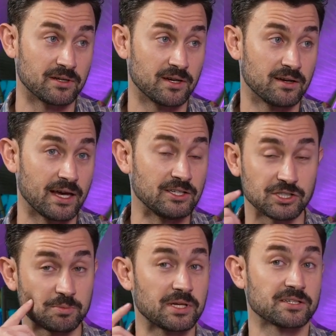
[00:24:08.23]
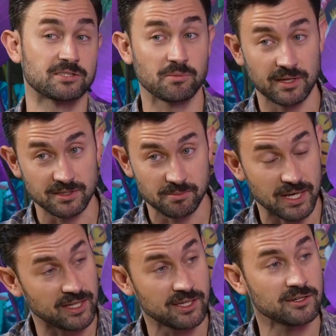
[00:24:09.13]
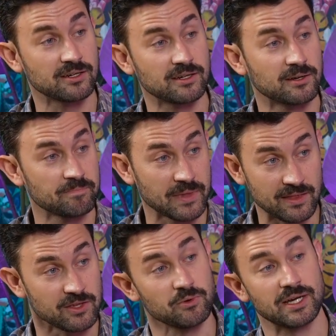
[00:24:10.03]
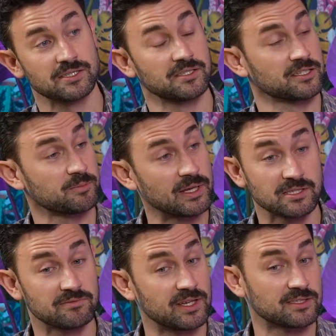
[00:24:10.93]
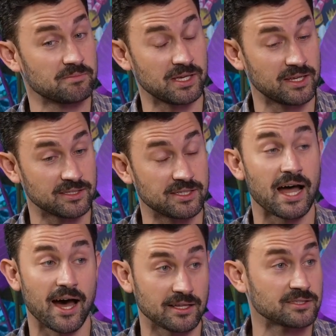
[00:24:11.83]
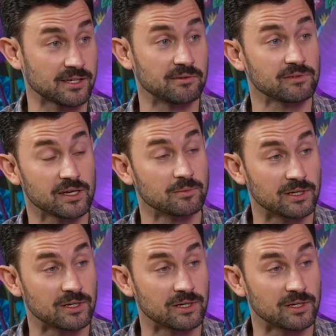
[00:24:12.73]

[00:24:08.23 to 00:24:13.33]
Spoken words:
Yeah. And just because something is made here in the US and expensive doesn't mean it's not slave labor.